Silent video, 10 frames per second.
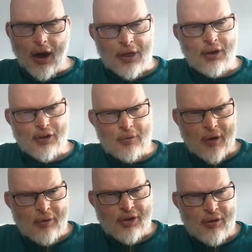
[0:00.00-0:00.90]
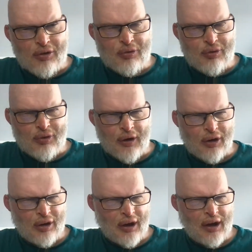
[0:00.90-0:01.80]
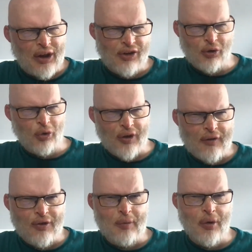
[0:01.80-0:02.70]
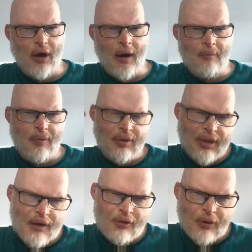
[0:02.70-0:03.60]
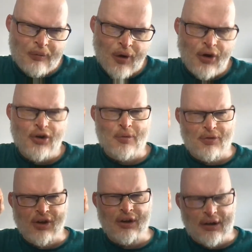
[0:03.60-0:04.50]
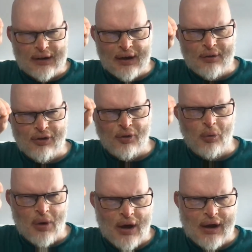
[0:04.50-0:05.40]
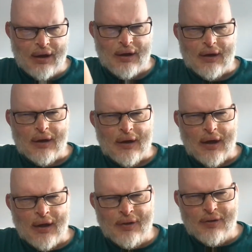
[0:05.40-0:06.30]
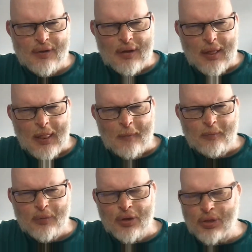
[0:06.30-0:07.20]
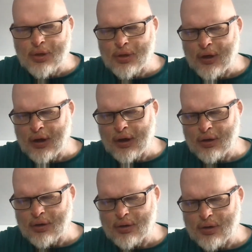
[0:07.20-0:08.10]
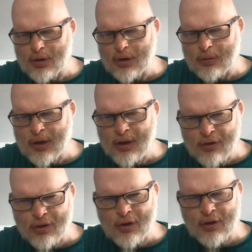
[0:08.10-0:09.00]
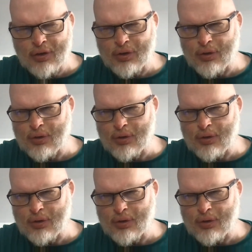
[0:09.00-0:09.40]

I think sometimes seems very highly sought after, but I'm never 100% clear as to why. And the thing is that